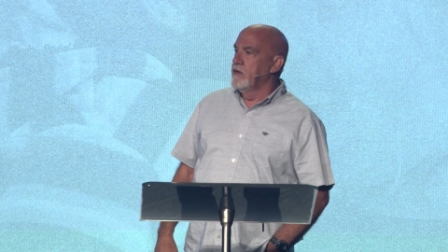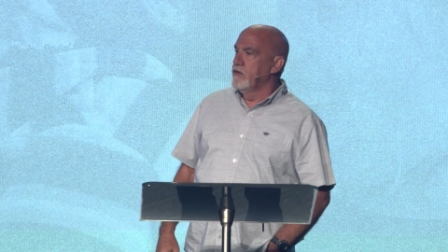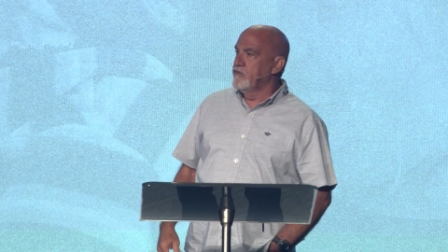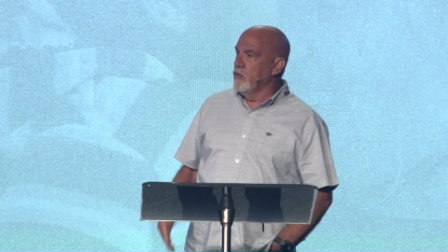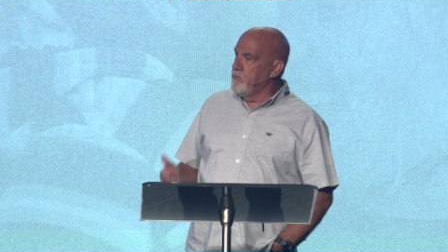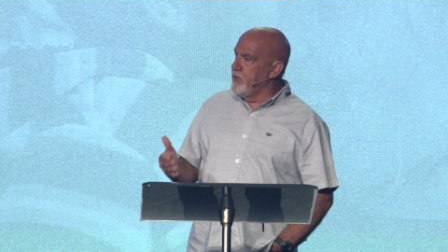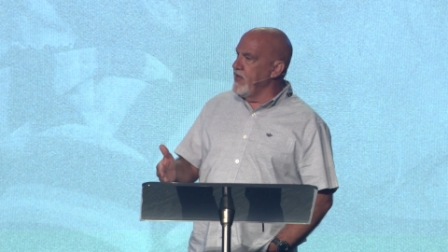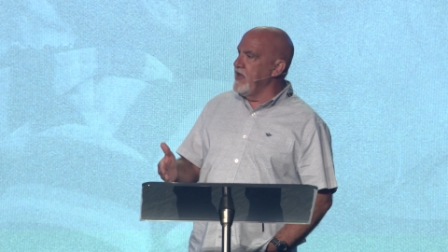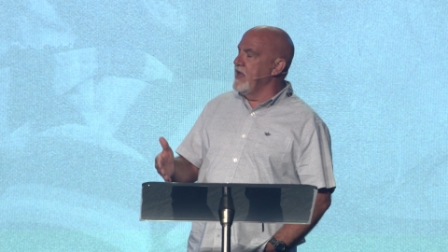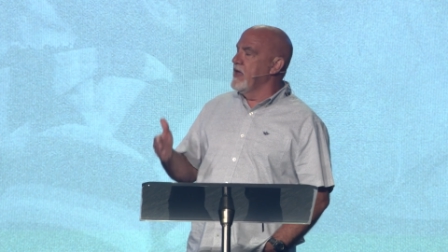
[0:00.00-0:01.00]
So
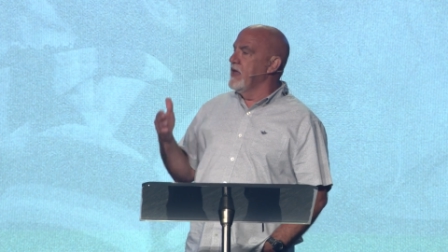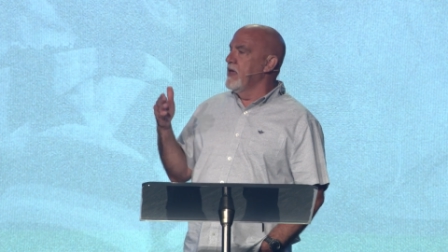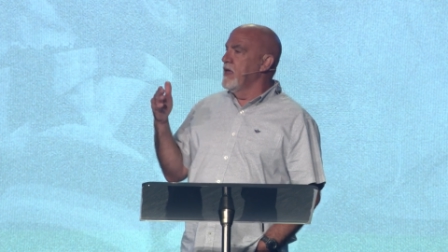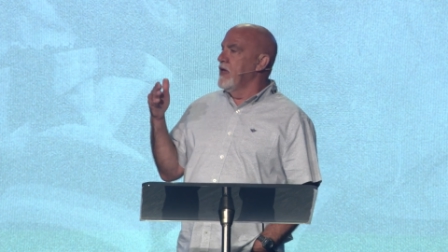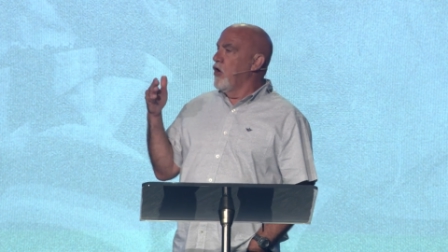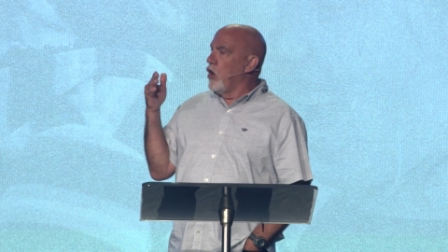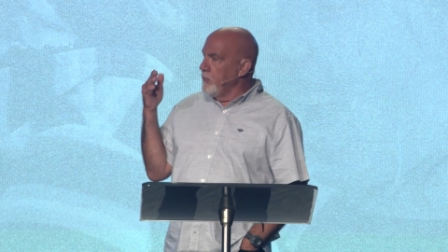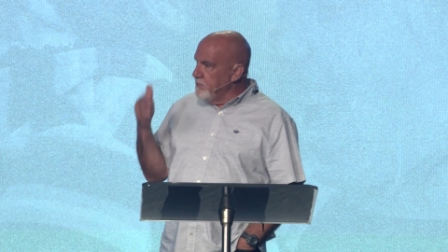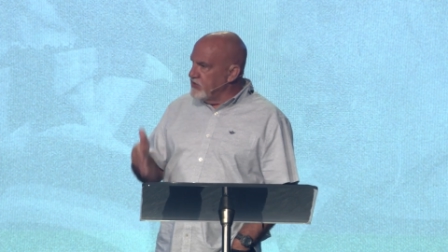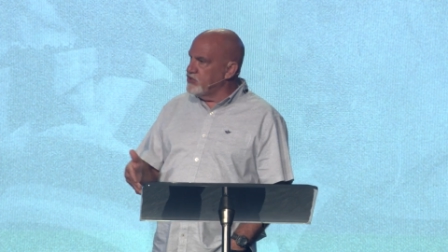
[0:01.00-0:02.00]
be
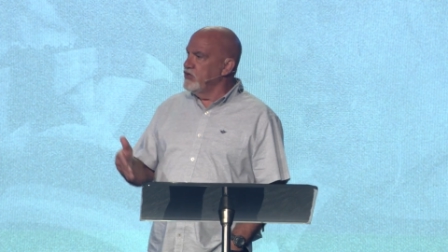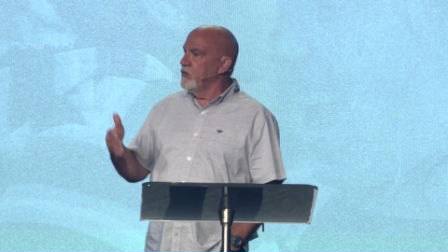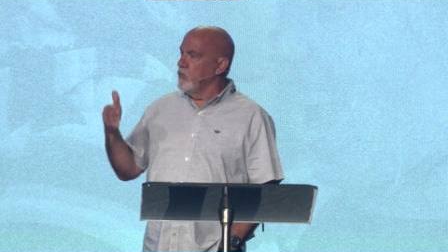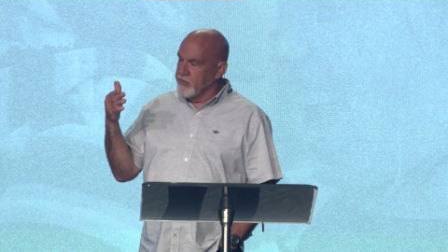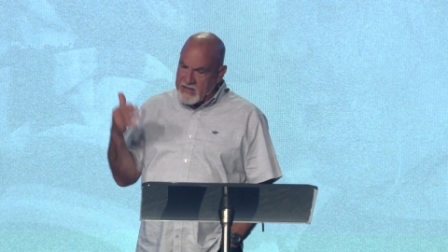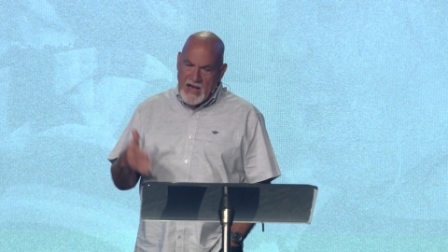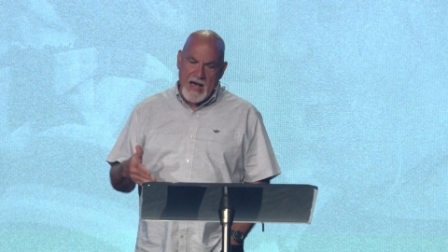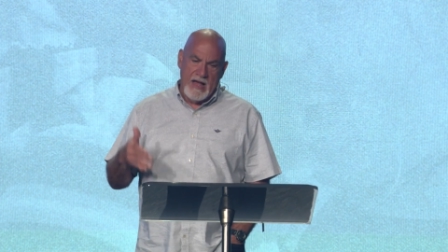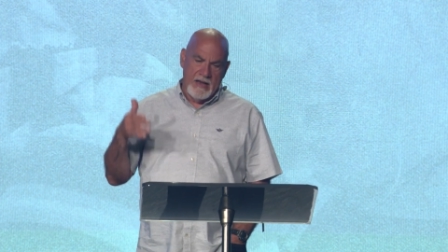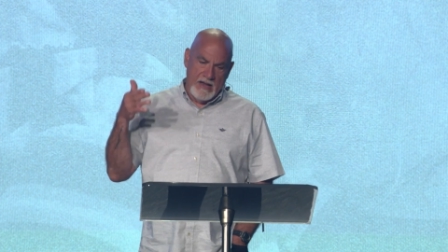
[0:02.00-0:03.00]
on mission with
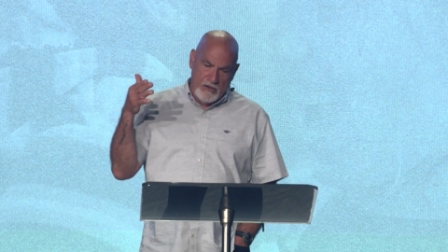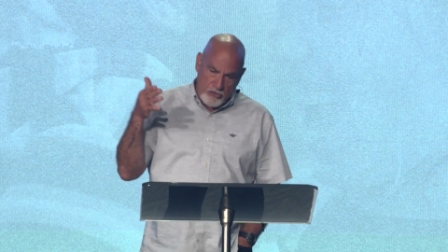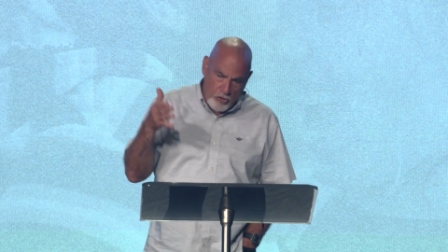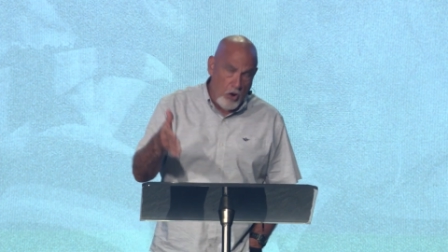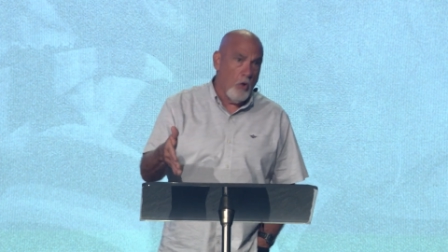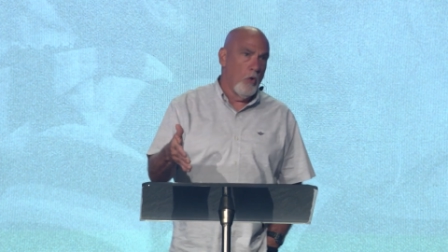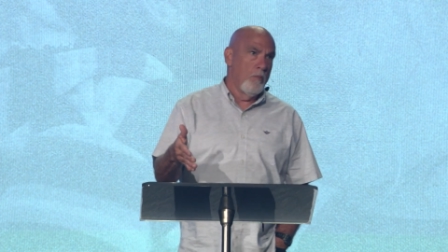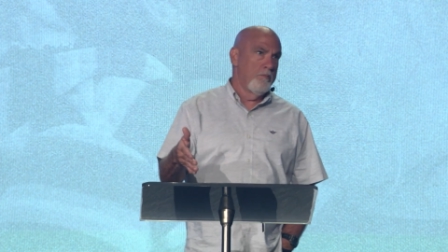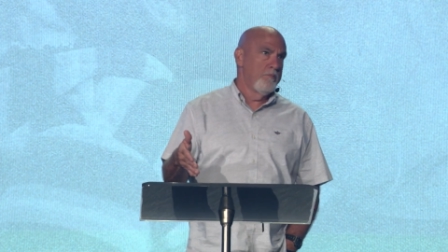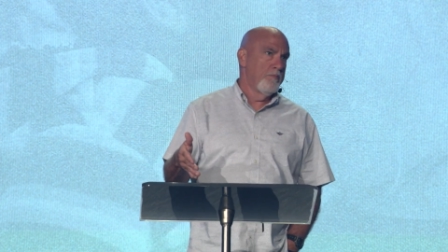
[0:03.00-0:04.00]
God in your home.